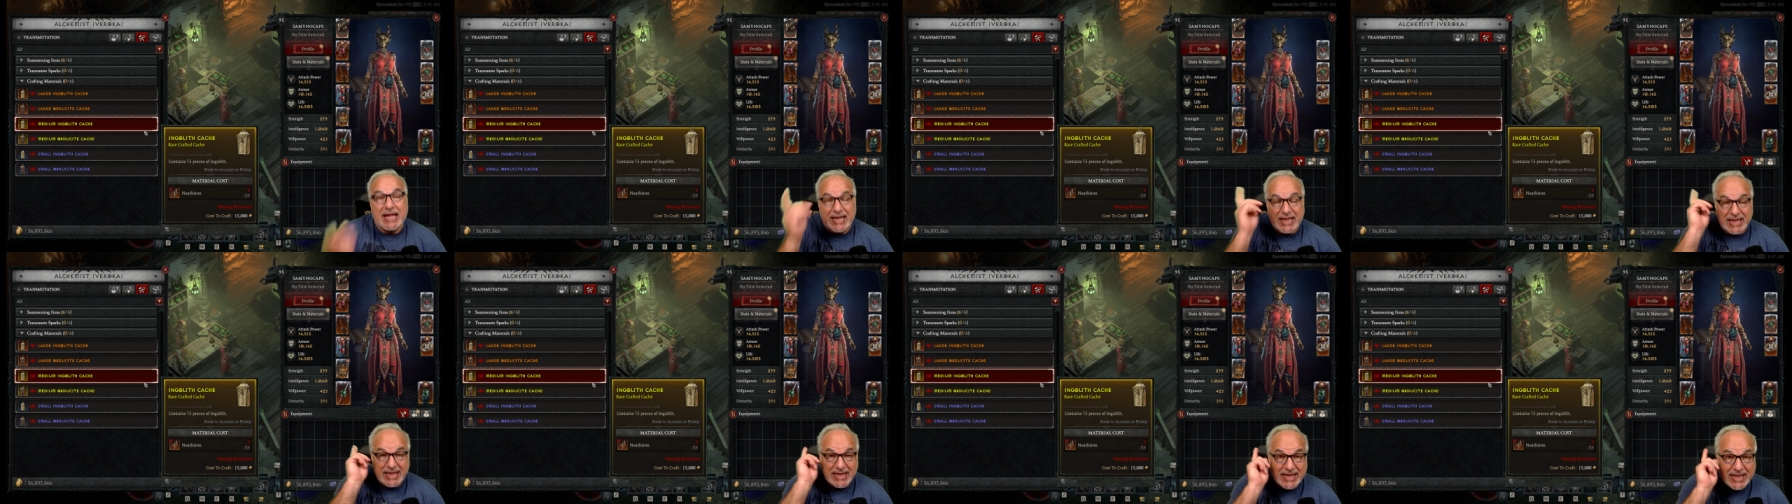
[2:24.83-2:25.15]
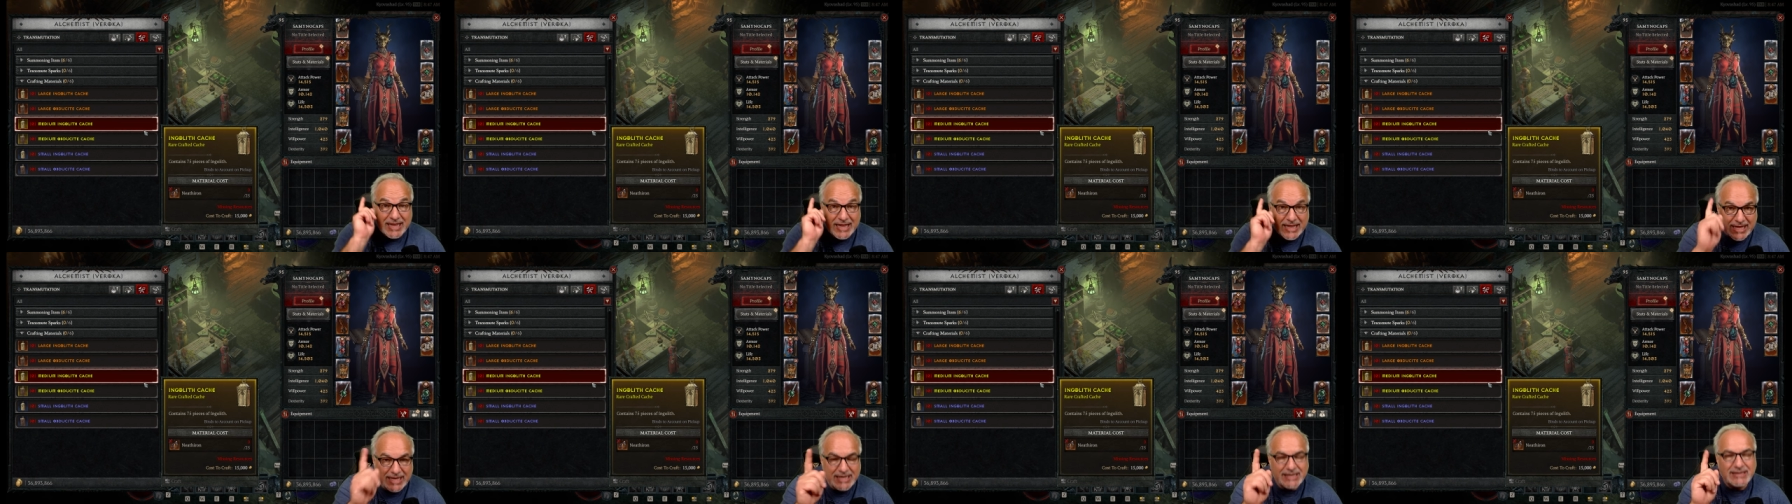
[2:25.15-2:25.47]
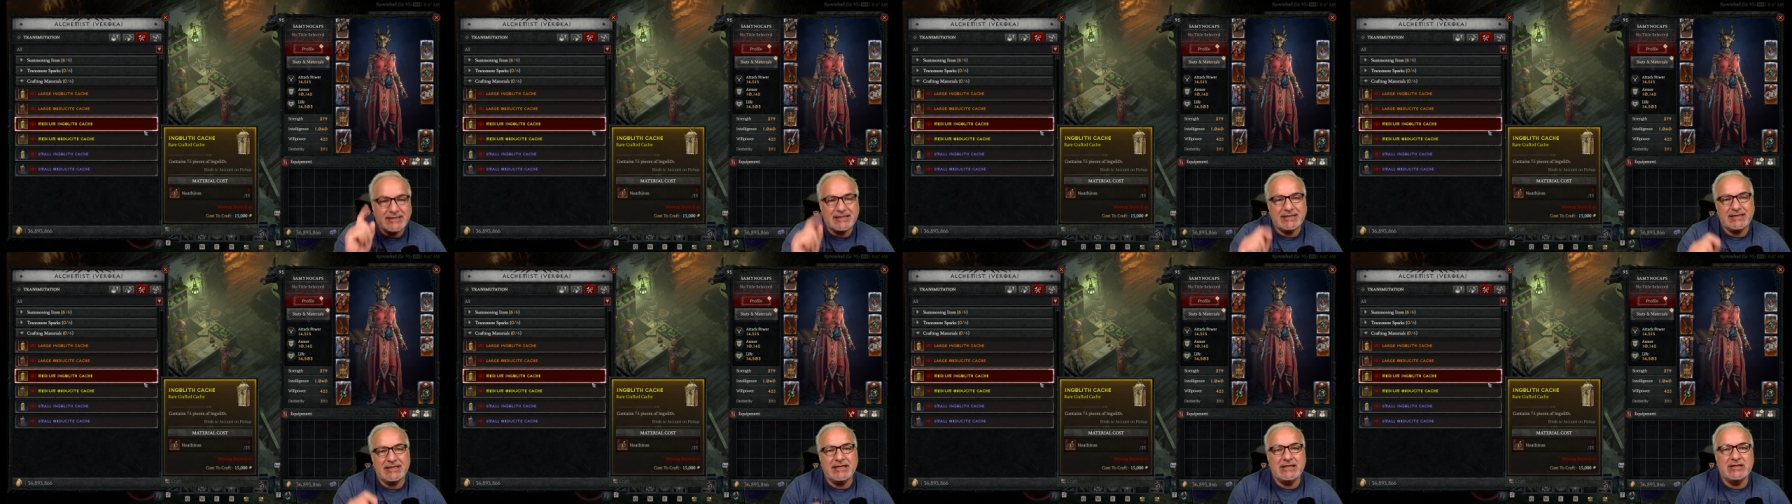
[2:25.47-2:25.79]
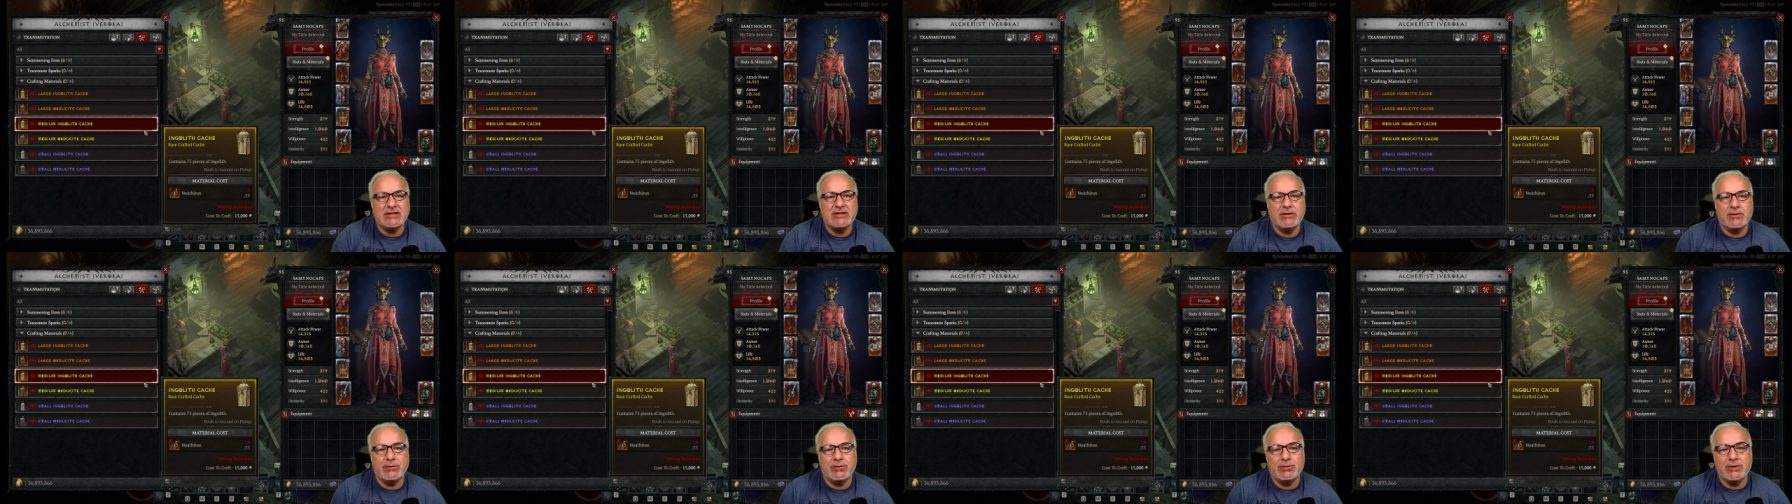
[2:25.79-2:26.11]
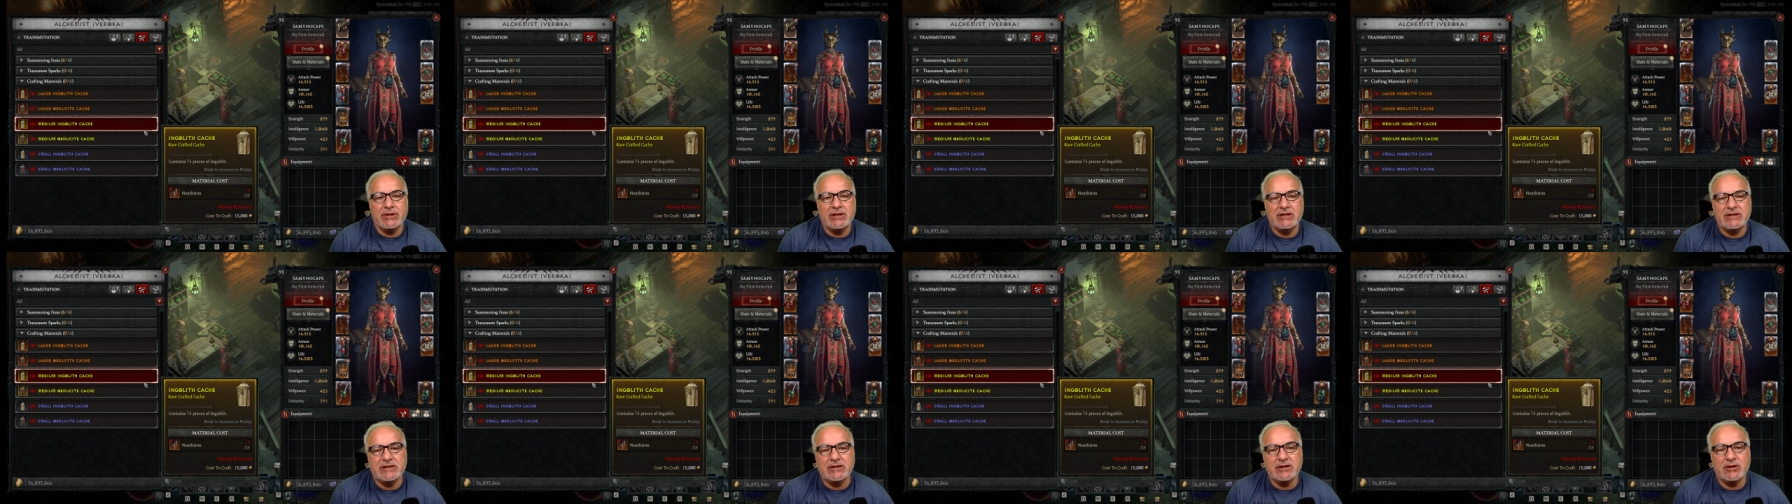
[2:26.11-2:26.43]
This is the
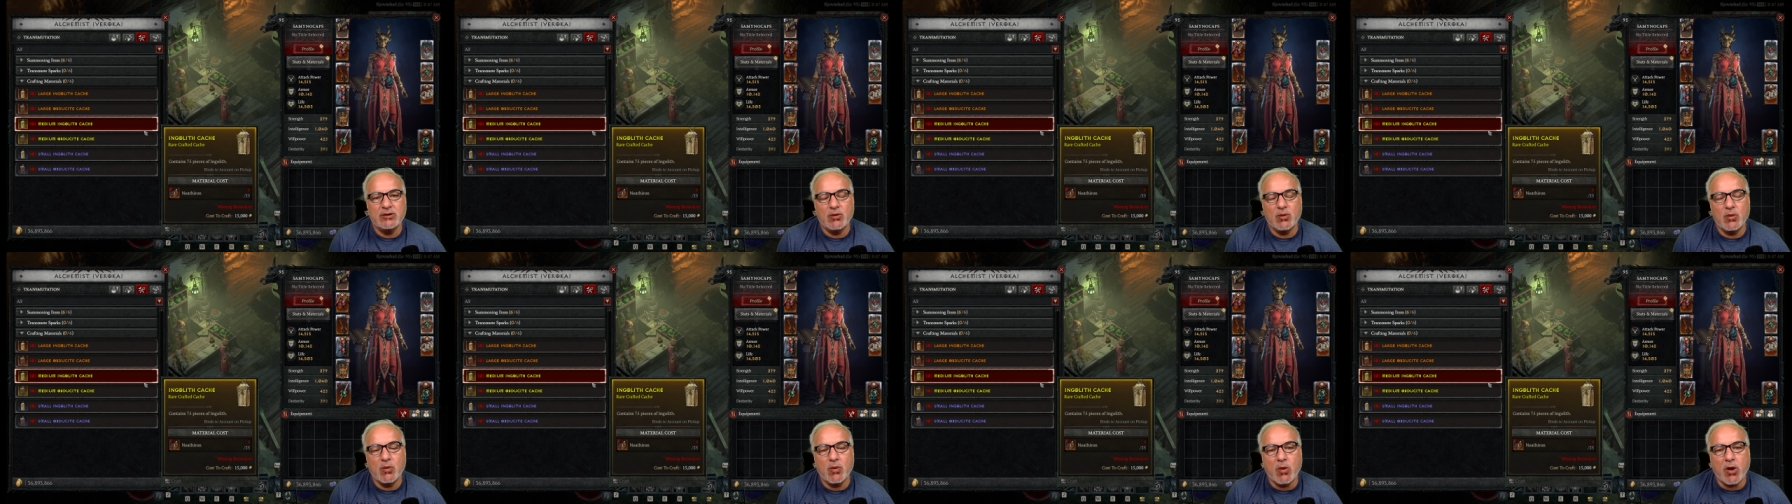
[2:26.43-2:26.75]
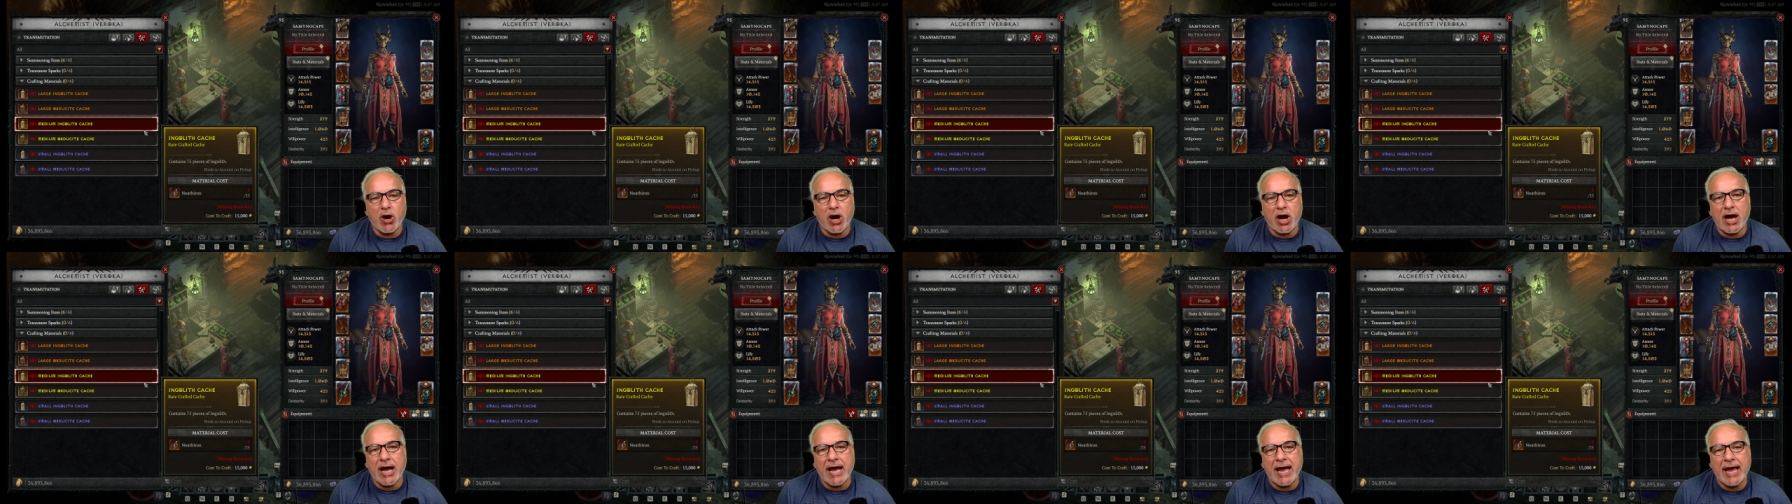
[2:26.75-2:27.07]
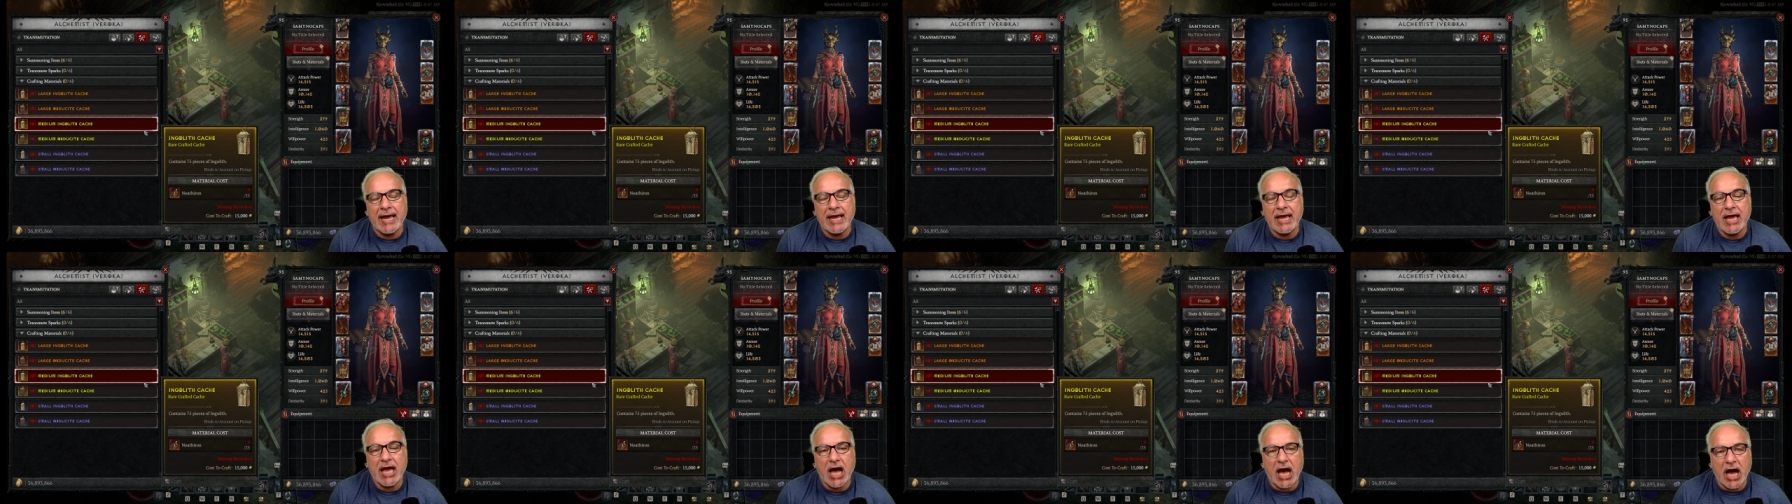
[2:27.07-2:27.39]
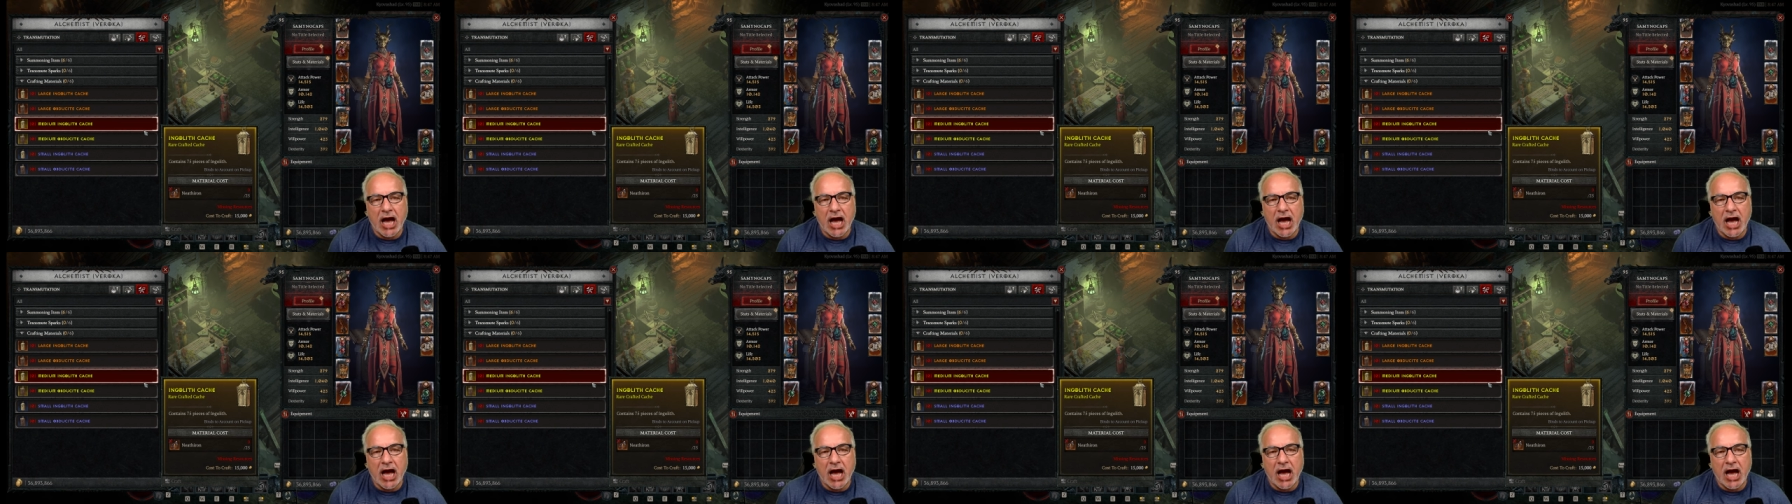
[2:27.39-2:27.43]
reason why